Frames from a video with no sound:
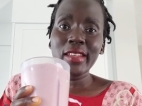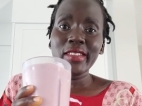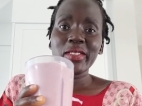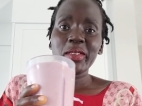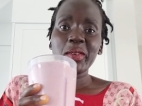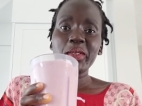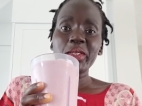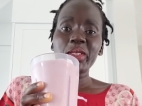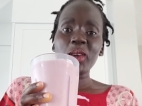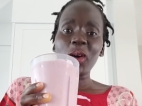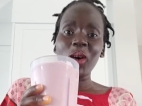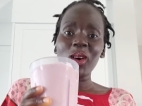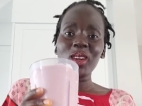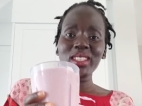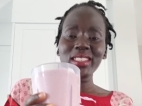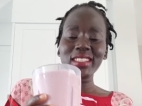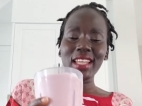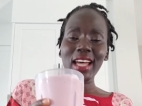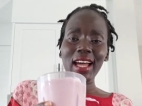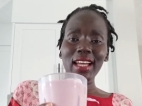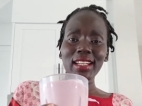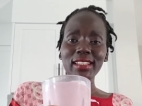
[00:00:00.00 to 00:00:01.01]
So it's all
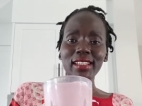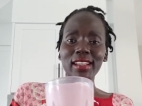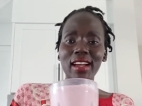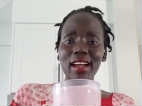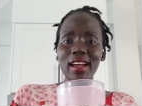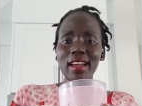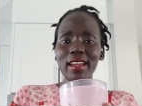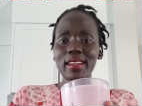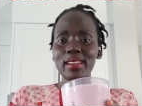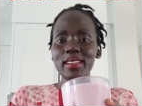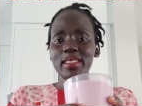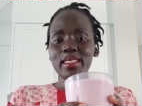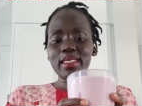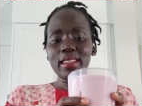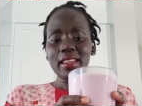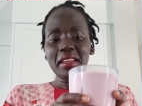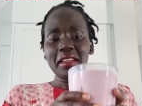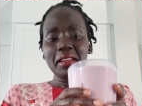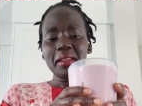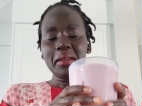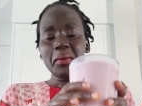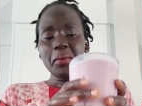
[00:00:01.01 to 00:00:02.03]
done, guys.
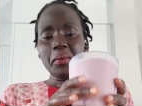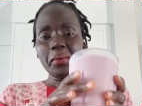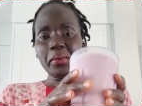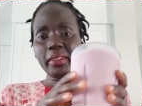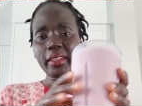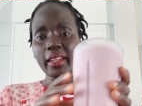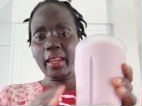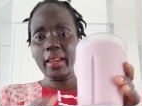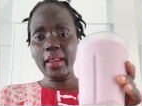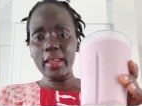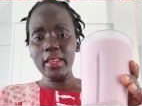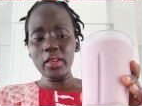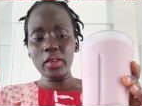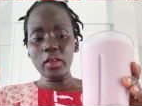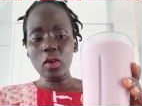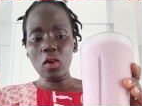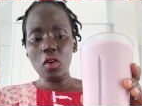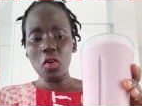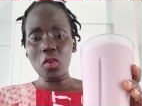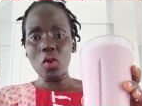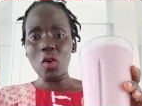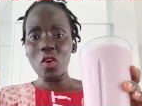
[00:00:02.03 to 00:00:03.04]
There you
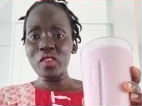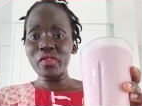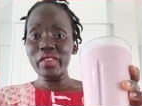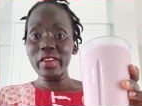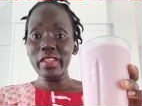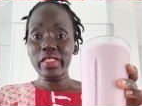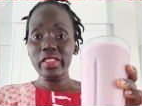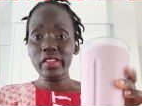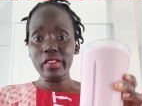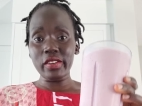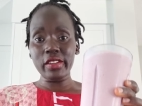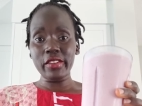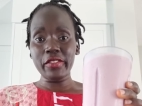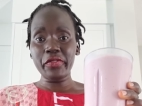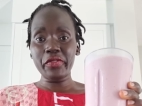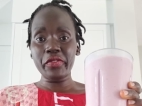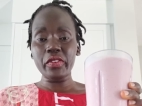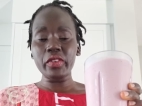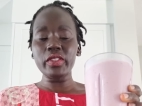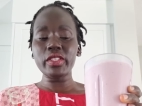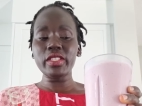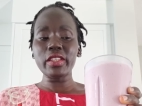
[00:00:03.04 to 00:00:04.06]
go, over 30
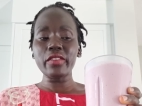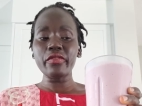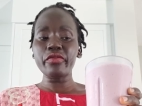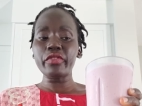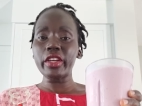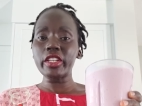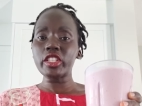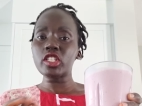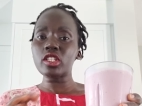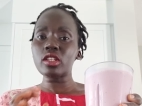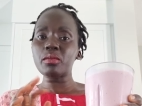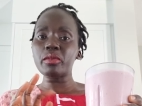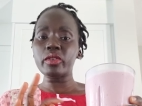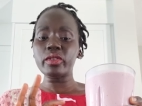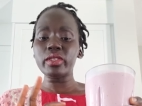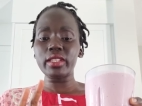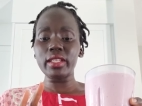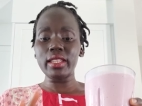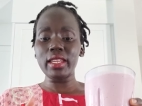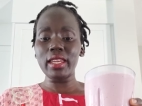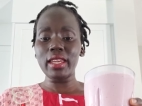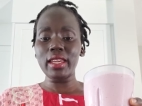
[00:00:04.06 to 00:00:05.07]
fruits and
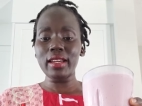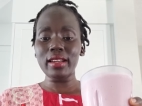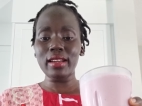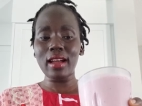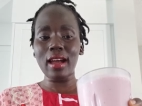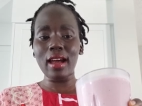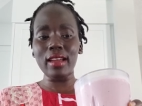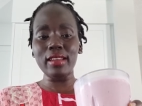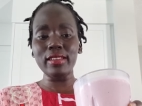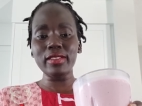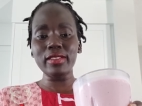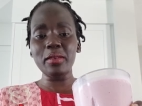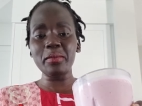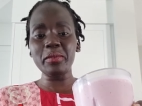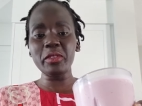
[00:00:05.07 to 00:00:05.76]
vegetables in here, guys. So